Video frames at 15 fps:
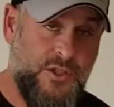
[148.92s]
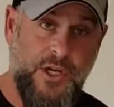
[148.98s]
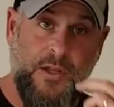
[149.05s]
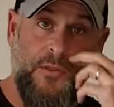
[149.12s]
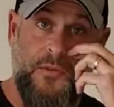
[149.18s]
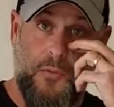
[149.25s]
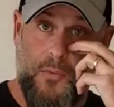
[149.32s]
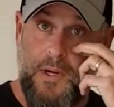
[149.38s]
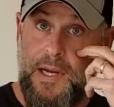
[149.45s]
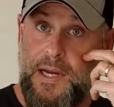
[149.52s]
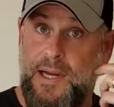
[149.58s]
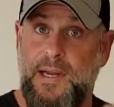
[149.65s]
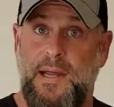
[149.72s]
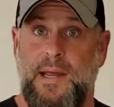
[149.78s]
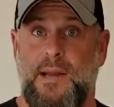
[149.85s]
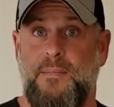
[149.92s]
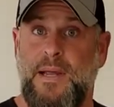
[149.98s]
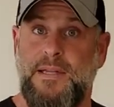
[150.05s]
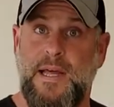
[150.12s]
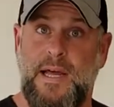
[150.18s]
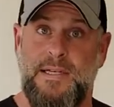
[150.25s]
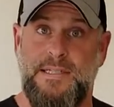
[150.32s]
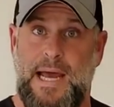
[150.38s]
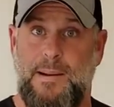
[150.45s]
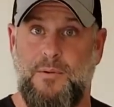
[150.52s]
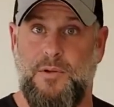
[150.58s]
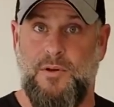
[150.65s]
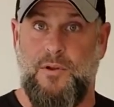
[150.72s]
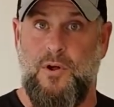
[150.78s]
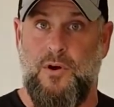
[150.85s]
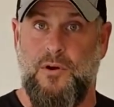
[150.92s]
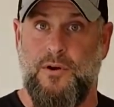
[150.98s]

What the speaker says: Gen 3 and made that tab a little